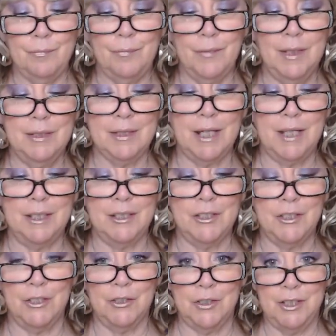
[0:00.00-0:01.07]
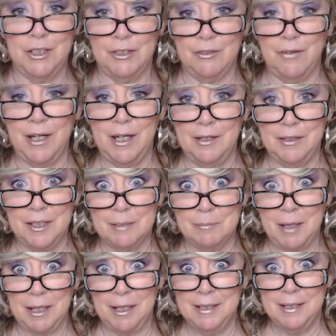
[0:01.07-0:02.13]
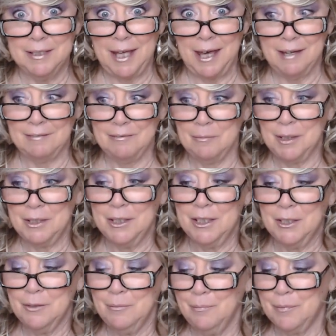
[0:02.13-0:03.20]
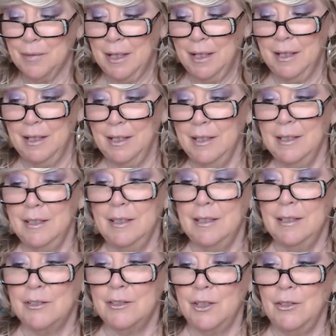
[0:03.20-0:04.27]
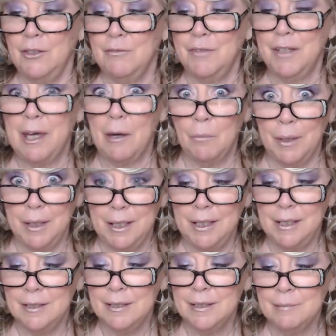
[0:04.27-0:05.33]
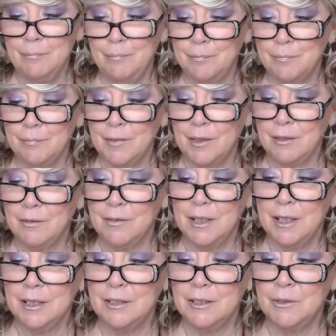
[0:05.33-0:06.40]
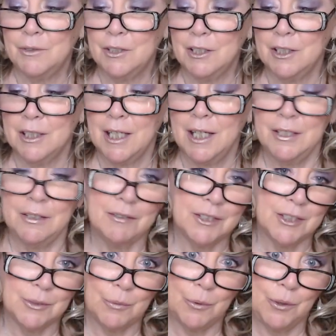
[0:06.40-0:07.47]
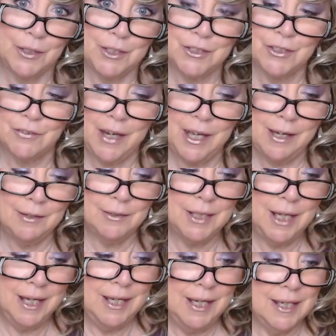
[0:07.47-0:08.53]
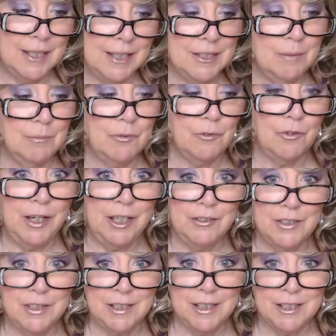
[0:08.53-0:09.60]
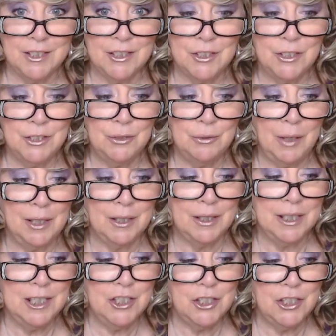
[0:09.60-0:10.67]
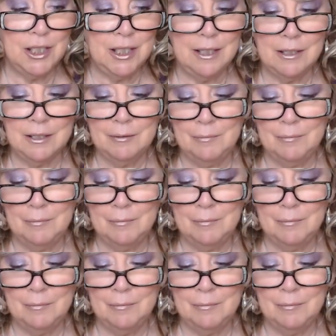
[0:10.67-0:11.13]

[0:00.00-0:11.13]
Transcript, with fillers: Let's kind of stir this around as my tag for my dinner. So I don't forget what it is. Alrighty, so I'm just going to kind of swirl this around, get some fragrances to unleash here.